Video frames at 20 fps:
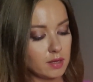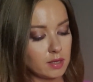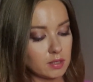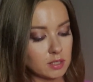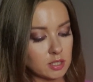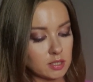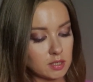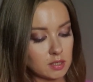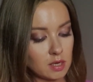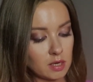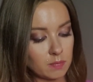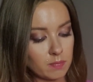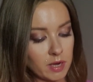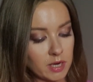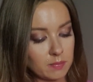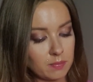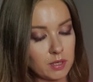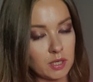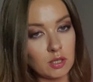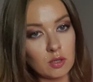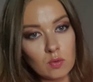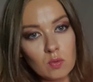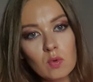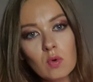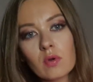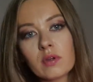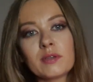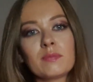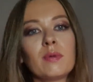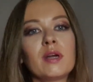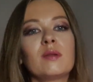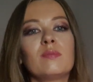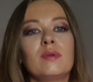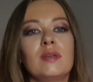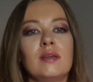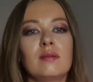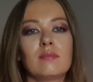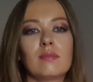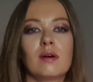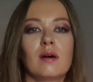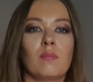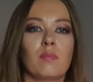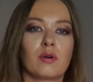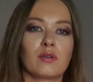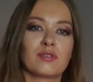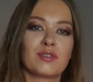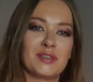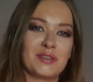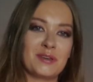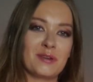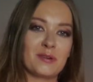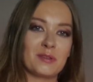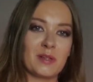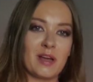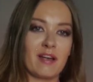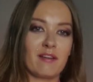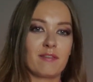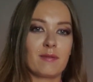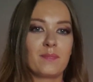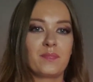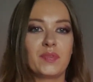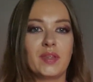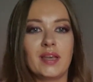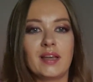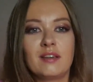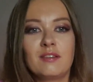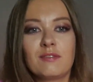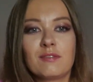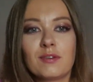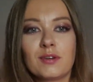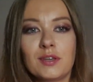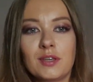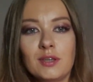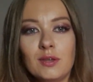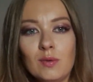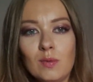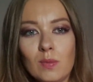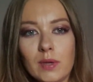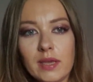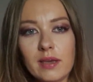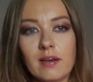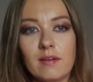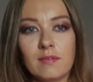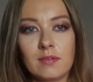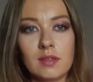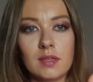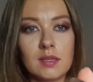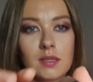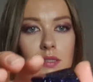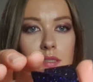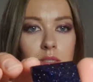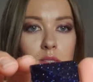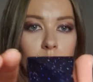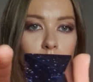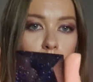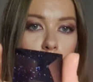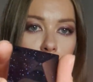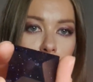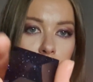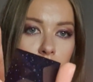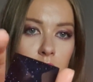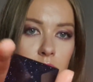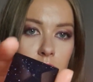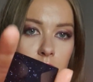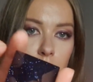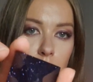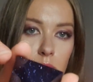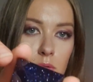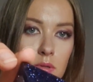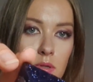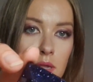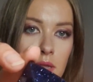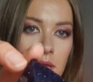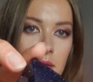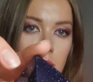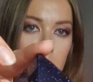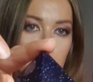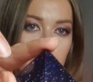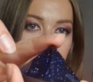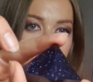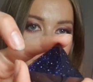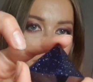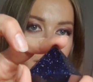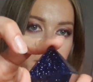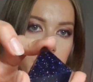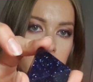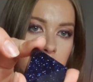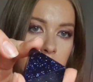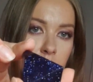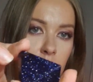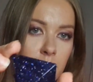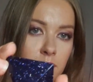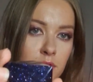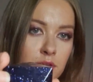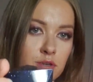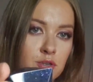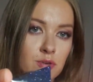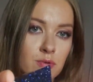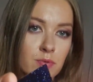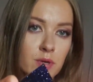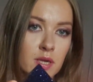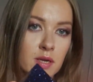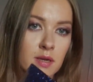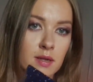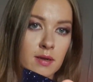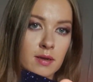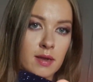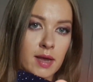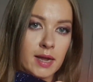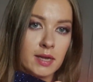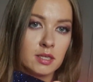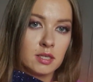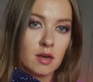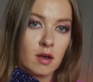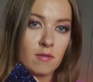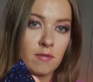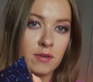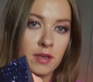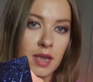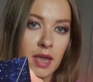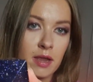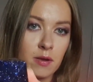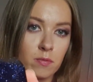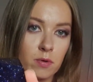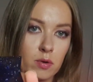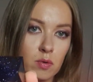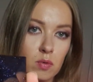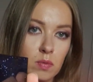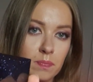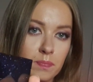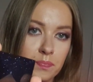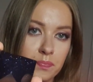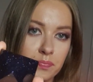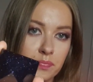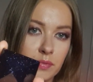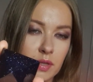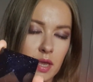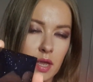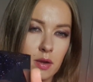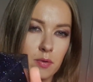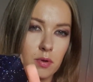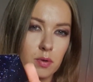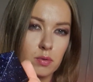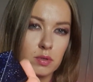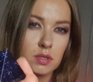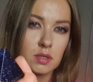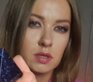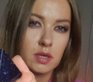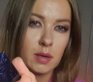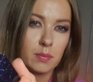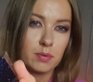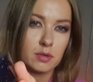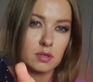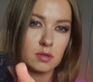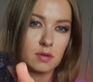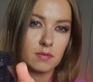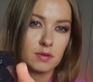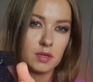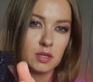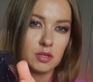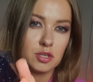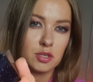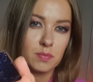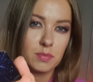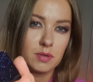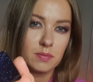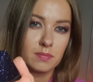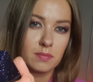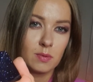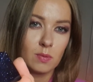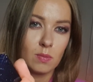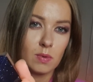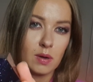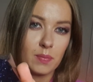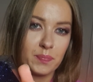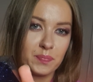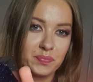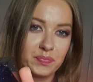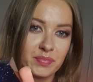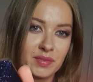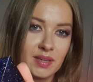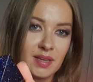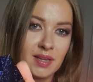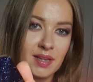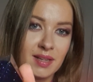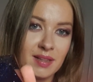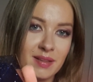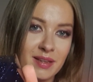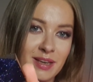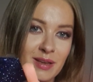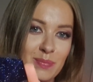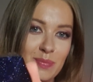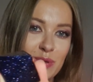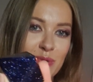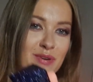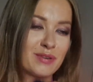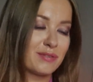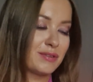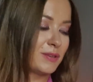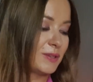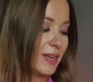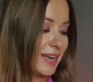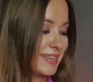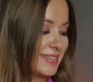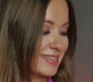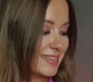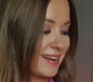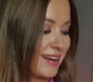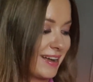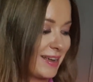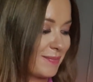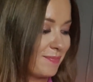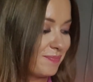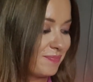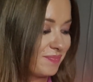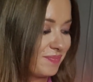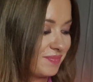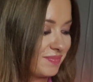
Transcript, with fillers: It might be you, or it might be a person in your life. And for you, we have this wonderful pyramid, Aventurine, Knight of Cairo. Cairo is a capital of Egypt. Wow. Like a beautiful night sky.